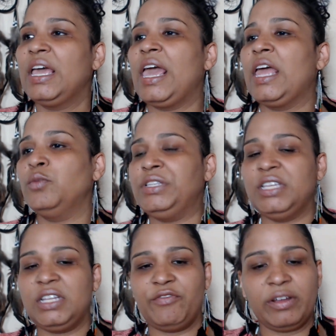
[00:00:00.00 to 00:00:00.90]
And we
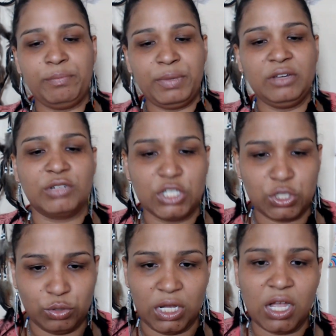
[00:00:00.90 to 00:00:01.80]
did a very big
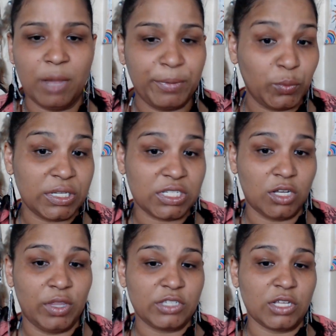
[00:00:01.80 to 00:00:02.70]
ritual a couple of weeks
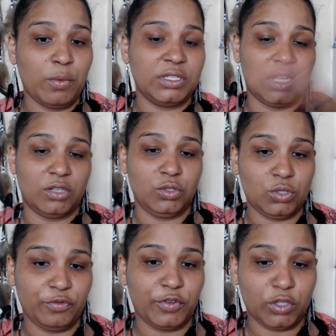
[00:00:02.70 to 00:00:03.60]
ago. That's why I wasn't on
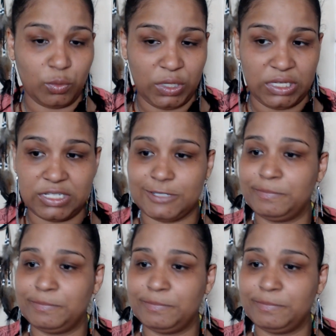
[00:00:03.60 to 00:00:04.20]
YouTube for 3 weeks.